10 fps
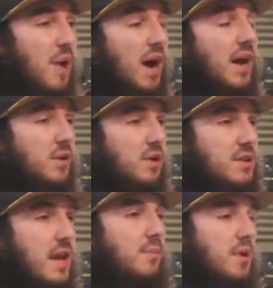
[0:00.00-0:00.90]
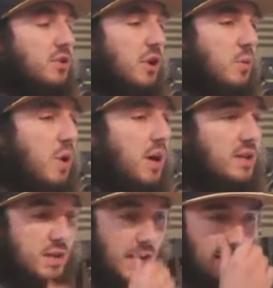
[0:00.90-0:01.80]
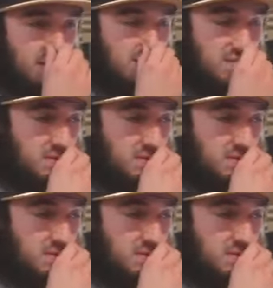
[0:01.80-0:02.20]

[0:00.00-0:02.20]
but I hear what you're saying. But do you know what? It's like